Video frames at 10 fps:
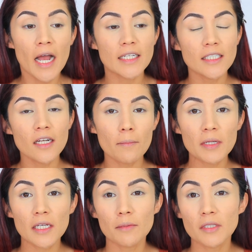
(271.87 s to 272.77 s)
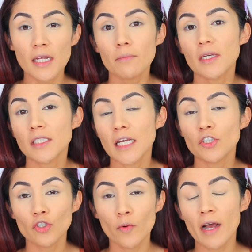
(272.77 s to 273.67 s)
I did not pick it up today because I
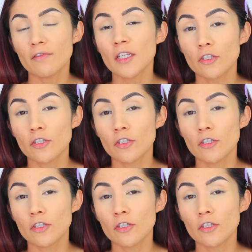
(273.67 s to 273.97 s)
do have a